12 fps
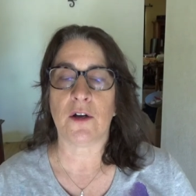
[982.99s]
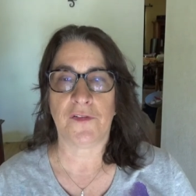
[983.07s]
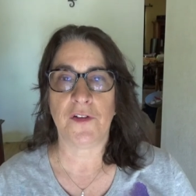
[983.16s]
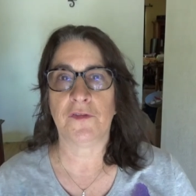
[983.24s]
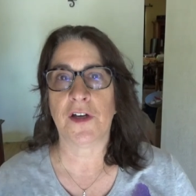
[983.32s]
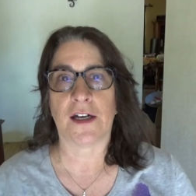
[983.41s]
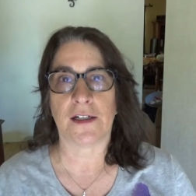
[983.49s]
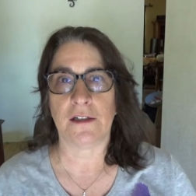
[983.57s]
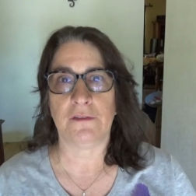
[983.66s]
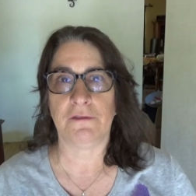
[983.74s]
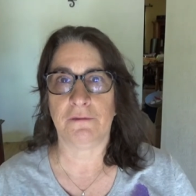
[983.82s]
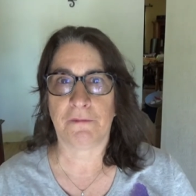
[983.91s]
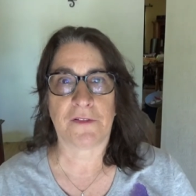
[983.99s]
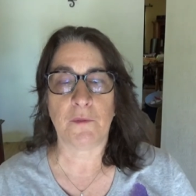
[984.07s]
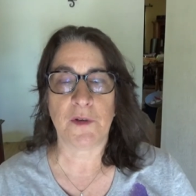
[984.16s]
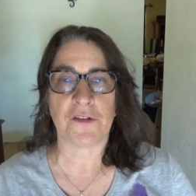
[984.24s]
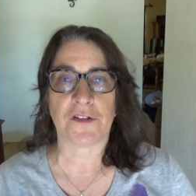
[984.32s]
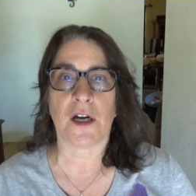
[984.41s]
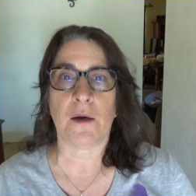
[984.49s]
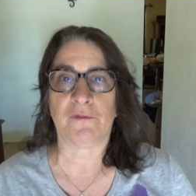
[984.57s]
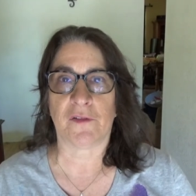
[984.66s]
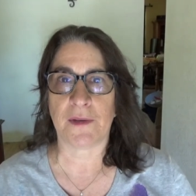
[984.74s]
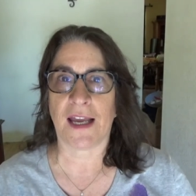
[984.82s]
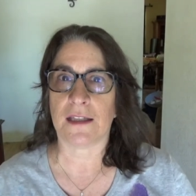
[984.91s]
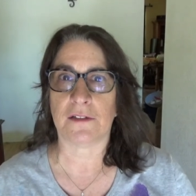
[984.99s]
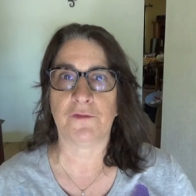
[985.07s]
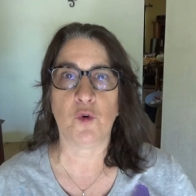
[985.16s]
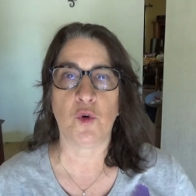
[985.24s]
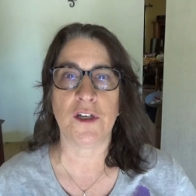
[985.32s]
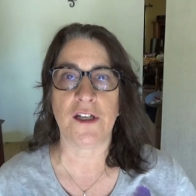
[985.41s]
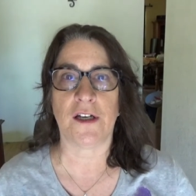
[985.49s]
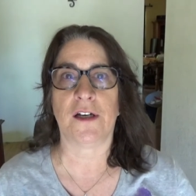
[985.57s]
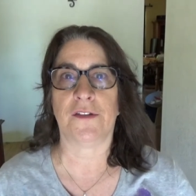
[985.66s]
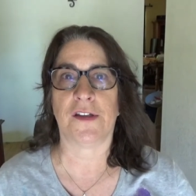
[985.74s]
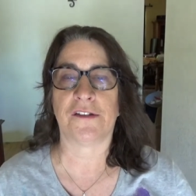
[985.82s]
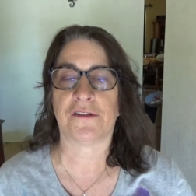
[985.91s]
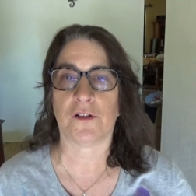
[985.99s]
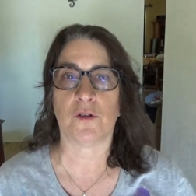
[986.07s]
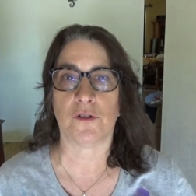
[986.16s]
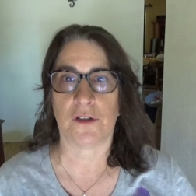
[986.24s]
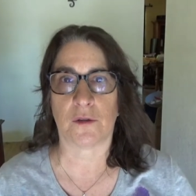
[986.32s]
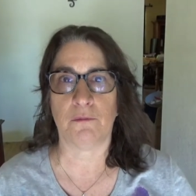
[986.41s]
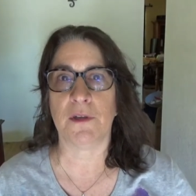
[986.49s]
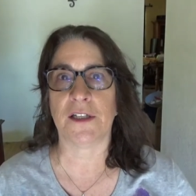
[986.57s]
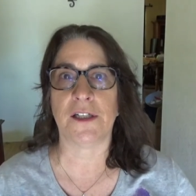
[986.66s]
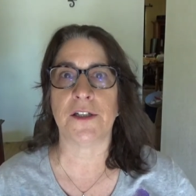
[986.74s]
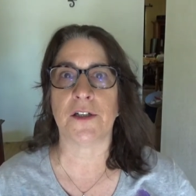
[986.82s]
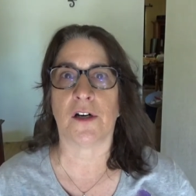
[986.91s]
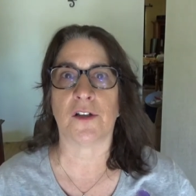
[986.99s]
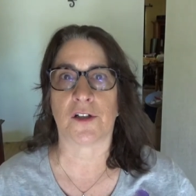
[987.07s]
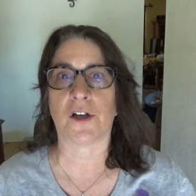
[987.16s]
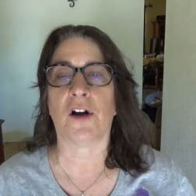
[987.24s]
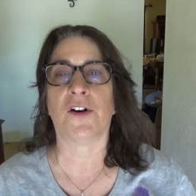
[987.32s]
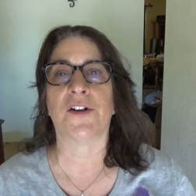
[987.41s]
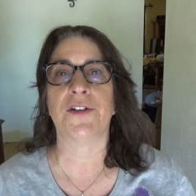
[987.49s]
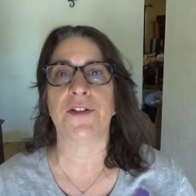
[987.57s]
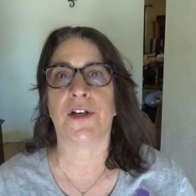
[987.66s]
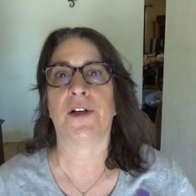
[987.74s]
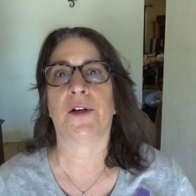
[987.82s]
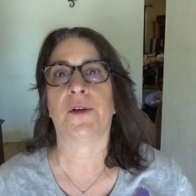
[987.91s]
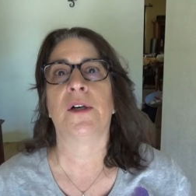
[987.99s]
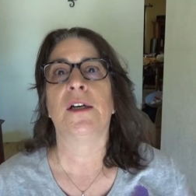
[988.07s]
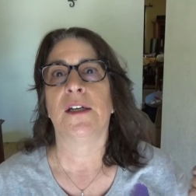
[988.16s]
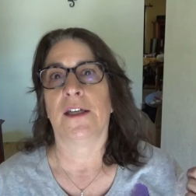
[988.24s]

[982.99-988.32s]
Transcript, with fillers: If you've gotten someone that's come from California and they sold their million dollar condo